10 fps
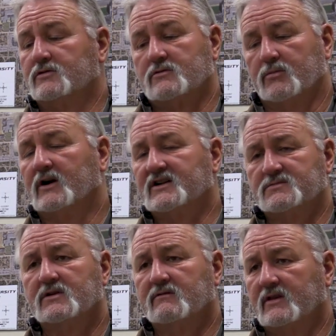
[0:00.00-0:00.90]
would surprise
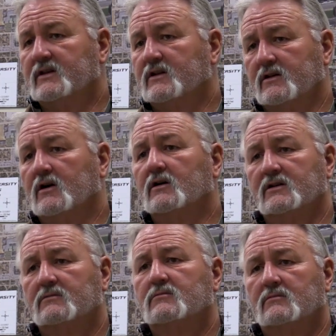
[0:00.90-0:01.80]
me if they did
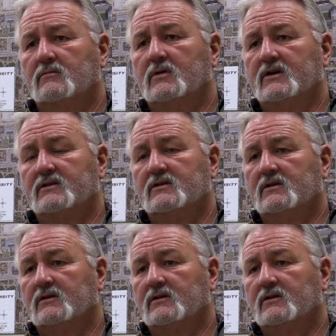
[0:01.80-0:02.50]
not, but